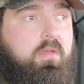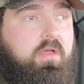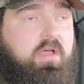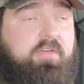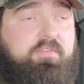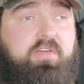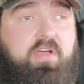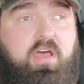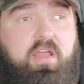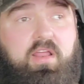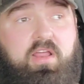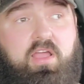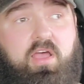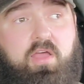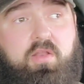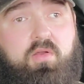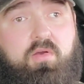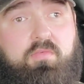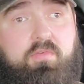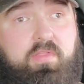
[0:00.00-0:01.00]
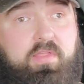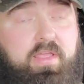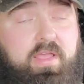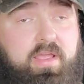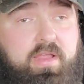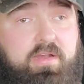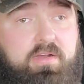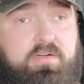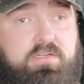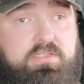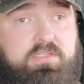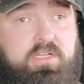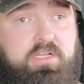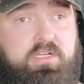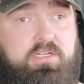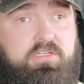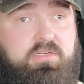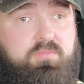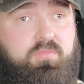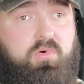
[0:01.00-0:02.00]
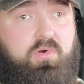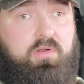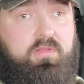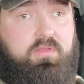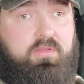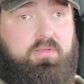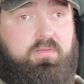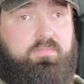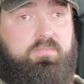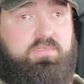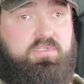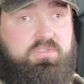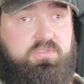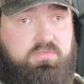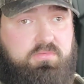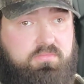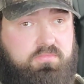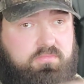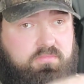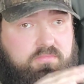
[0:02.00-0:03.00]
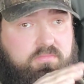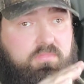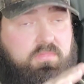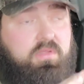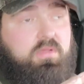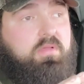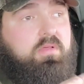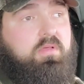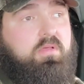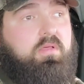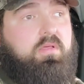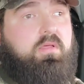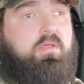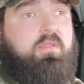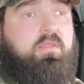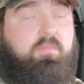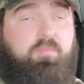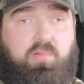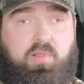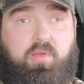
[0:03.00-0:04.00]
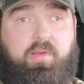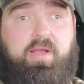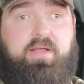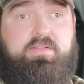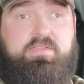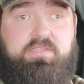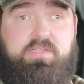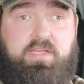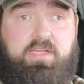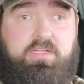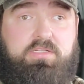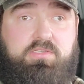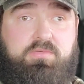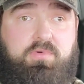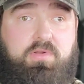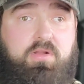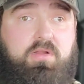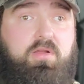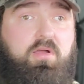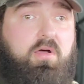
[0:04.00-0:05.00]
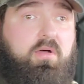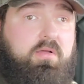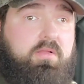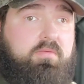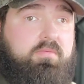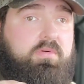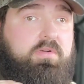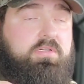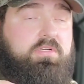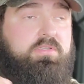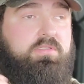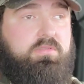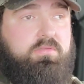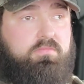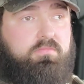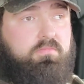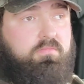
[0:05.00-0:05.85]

I've kind of gotten over to the anger stage. I'm more at the blowout stage, you want to call it, where just,